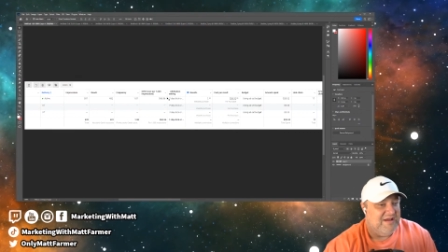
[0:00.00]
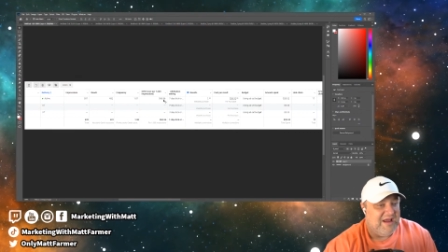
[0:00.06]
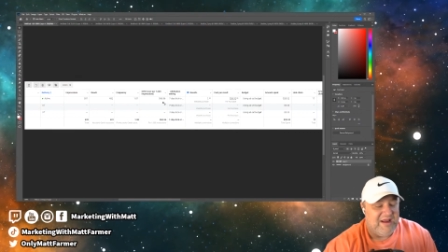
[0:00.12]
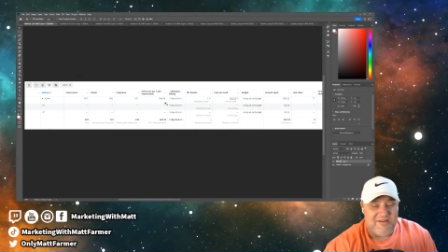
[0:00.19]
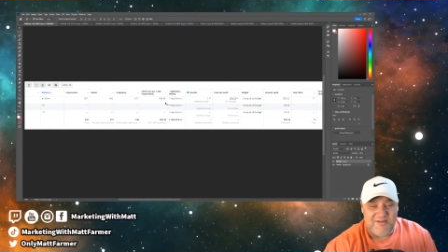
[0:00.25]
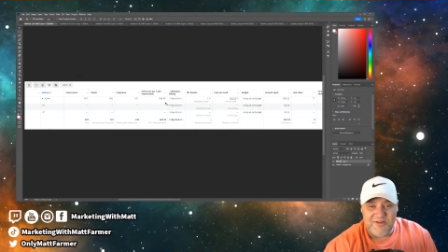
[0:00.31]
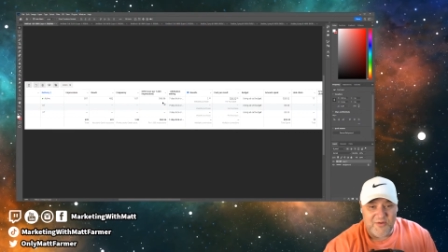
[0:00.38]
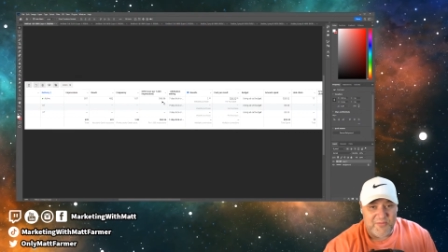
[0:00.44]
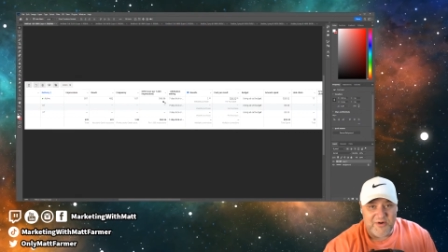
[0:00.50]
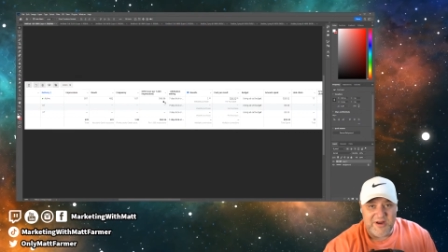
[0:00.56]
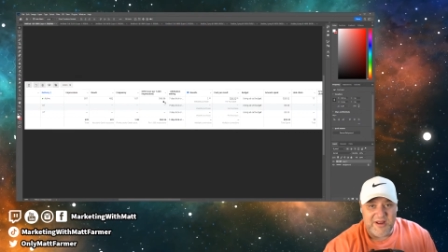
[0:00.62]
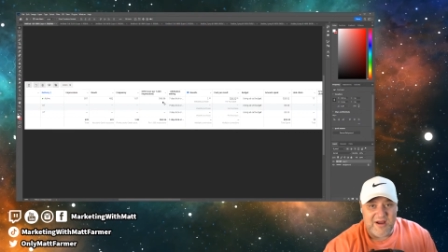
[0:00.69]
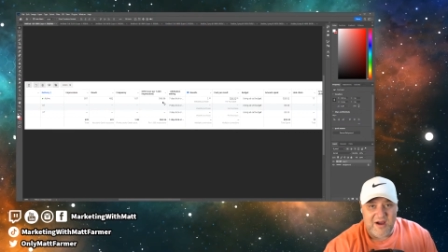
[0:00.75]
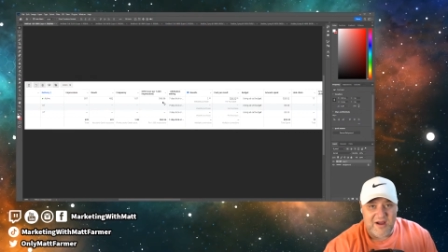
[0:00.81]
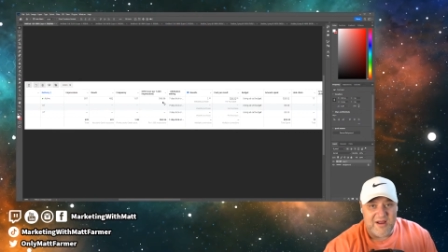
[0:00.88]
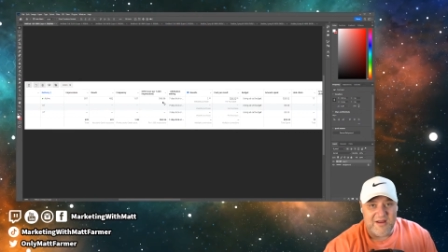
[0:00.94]
It's still pretty
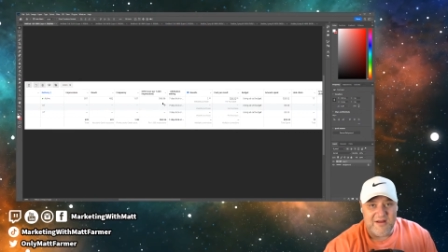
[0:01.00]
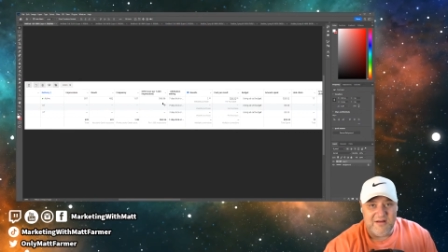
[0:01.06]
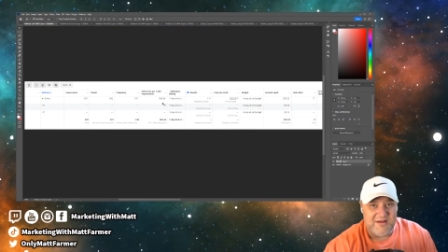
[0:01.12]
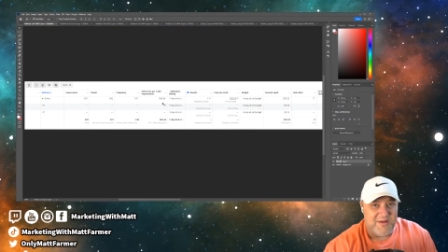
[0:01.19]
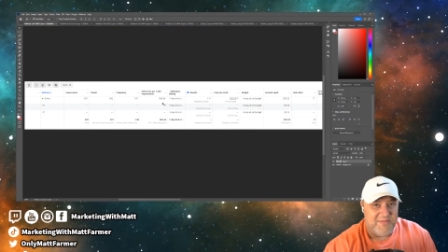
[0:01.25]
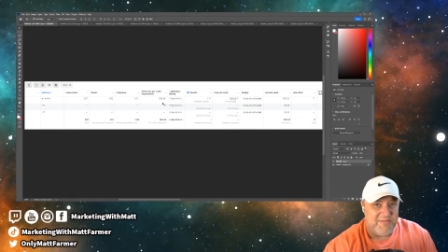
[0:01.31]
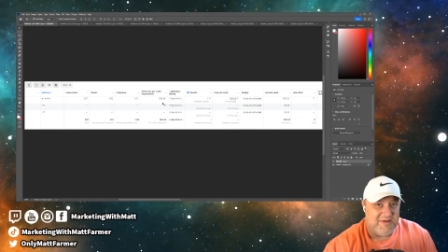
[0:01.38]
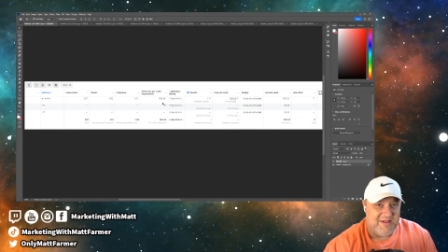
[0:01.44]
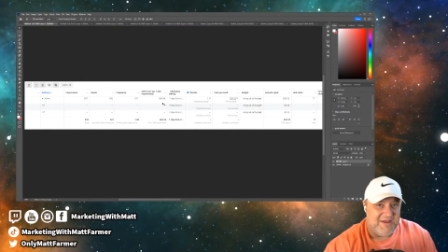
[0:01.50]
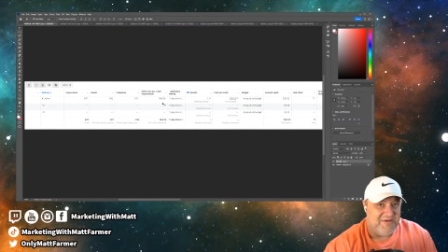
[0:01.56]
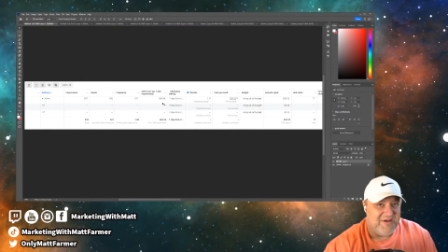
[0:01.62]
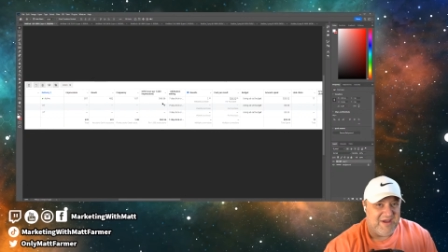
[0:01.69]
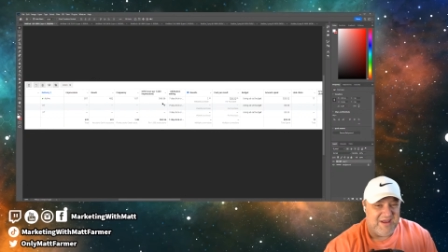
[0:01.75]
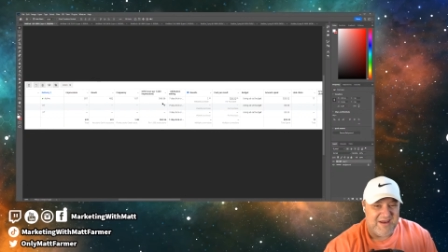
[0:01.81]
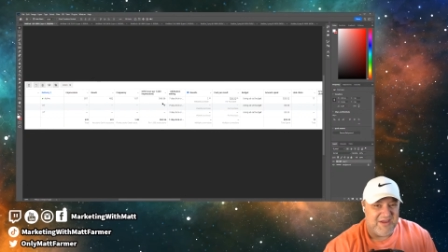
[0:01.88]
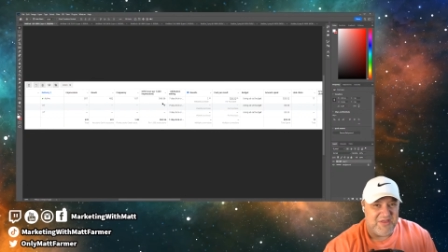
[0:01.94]
high. Typically you'll
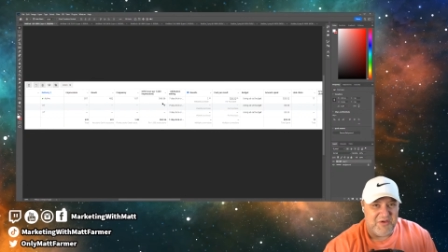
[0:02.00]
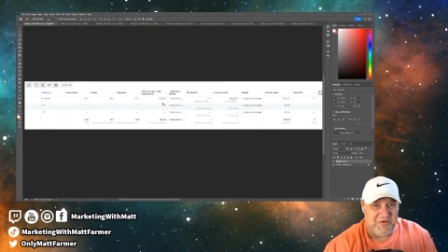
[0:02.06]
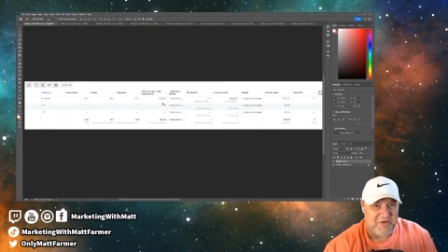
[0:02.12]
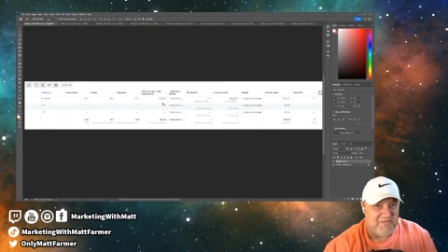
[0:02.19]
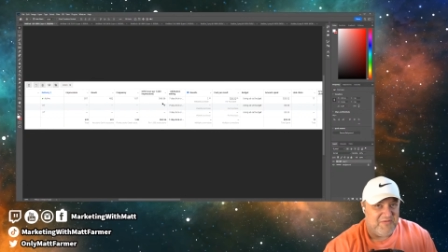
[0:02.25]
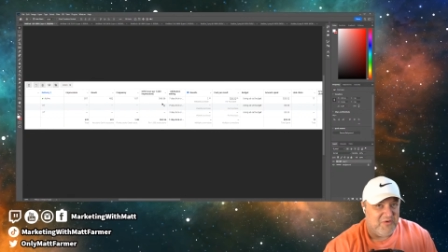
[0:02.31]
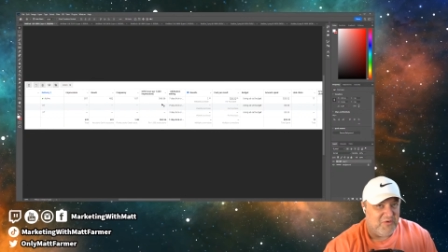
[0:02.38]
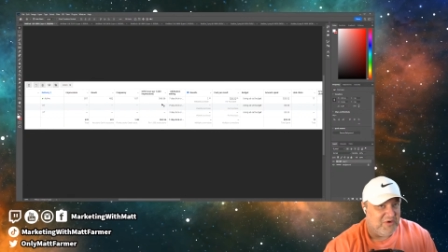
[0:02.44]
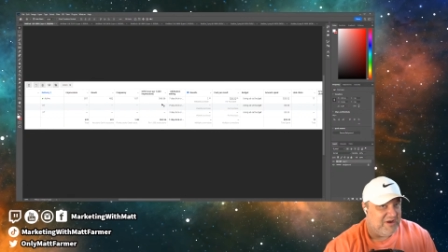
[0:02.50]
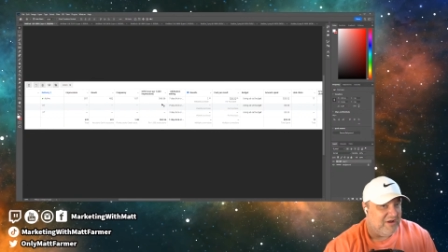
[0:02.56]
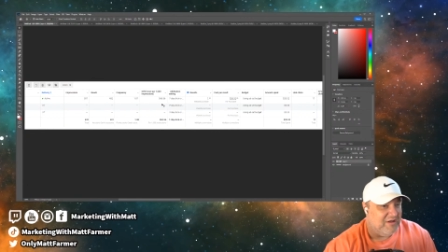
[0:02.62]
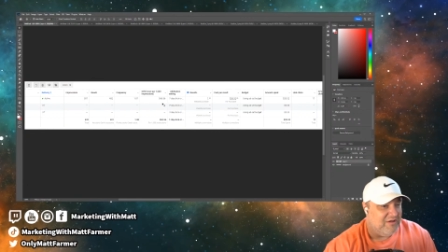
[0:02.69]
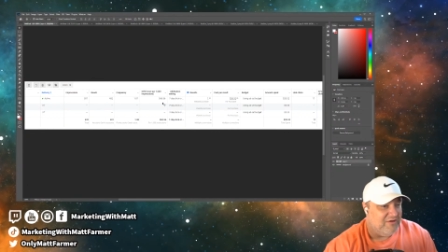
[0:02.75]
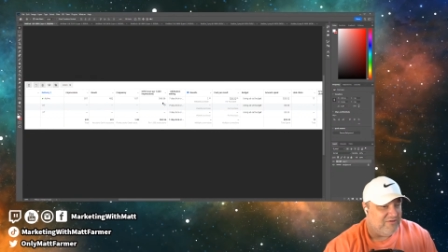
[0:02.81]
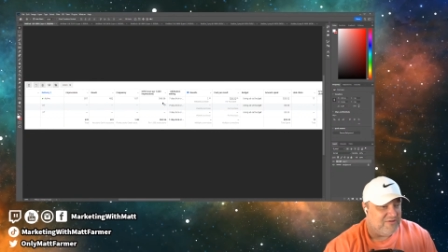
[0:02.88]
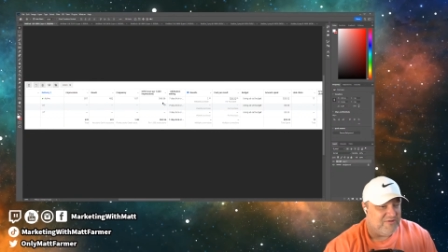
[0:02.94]
get like
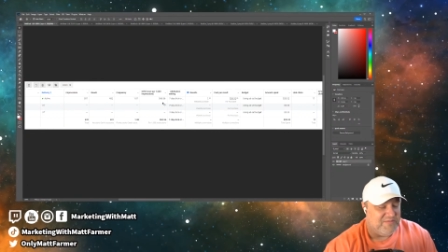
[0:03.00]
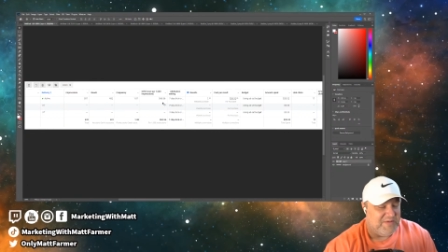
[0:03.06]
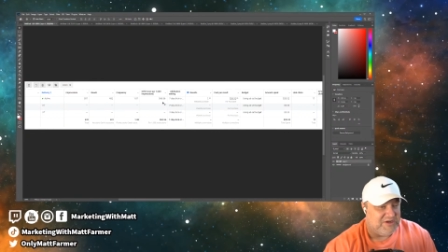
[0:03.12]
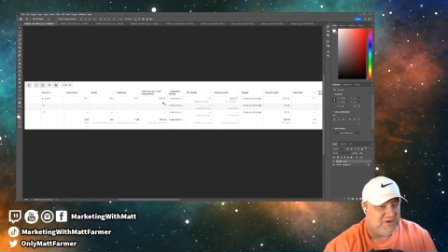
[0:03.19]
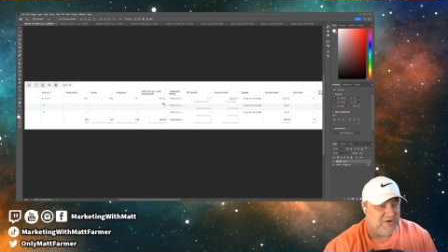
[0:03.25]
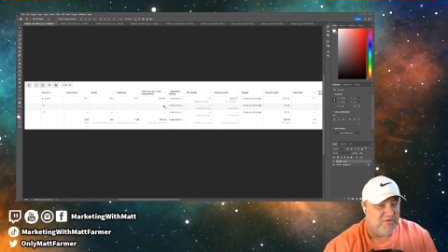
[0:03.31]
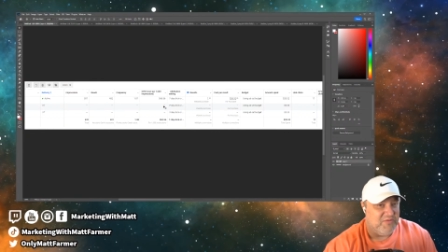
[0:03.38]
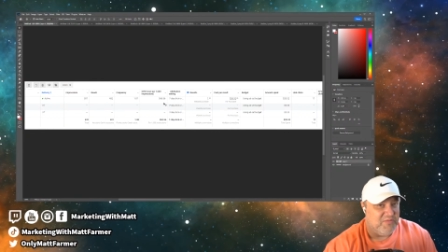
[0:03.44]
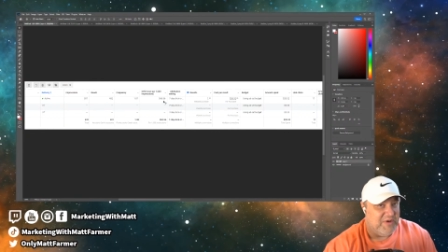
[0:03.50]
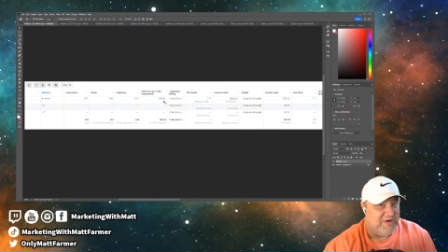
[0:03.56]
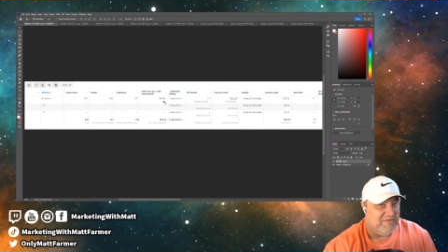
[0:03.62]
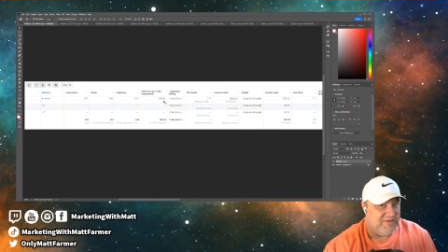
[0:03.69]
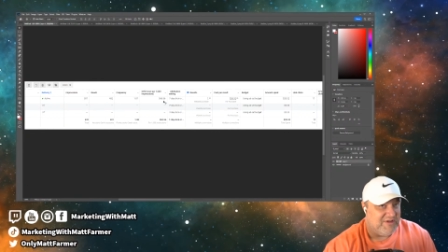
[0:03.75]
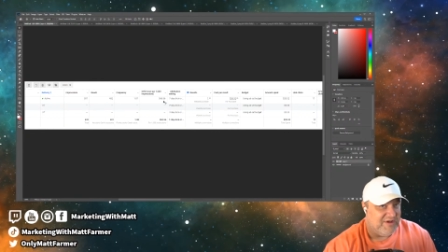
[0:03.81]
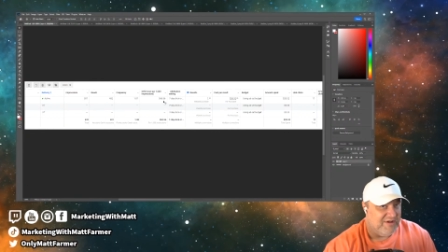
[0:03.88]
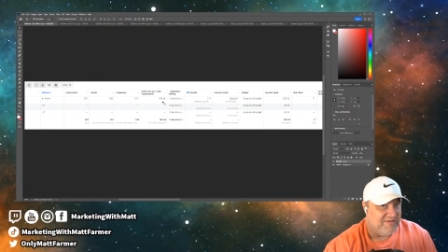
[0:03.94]
$30-$40, especially with my
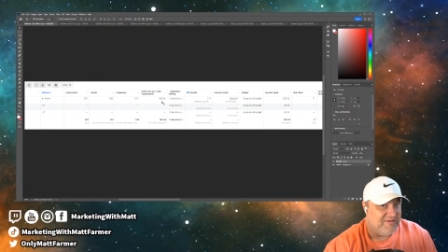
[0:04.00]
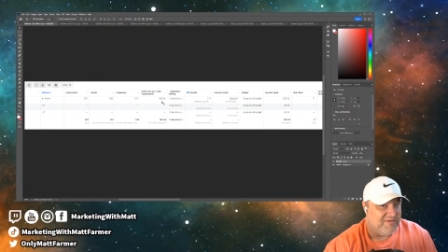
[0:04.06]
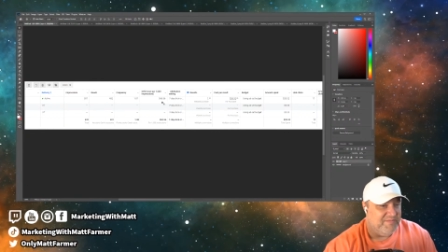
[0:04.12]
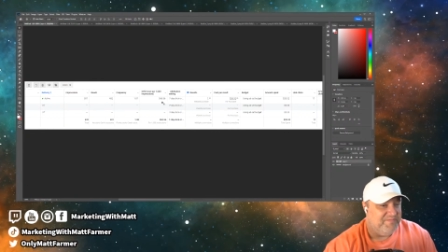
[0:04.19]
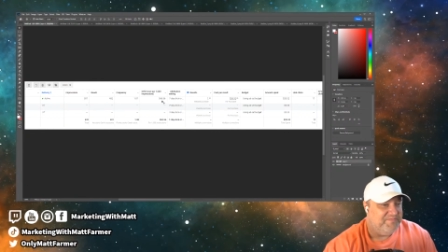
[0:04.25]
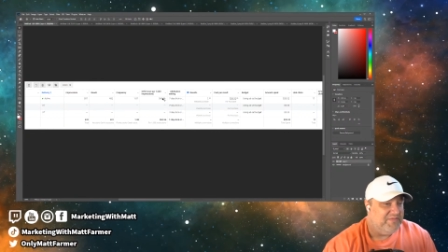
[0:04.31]
results.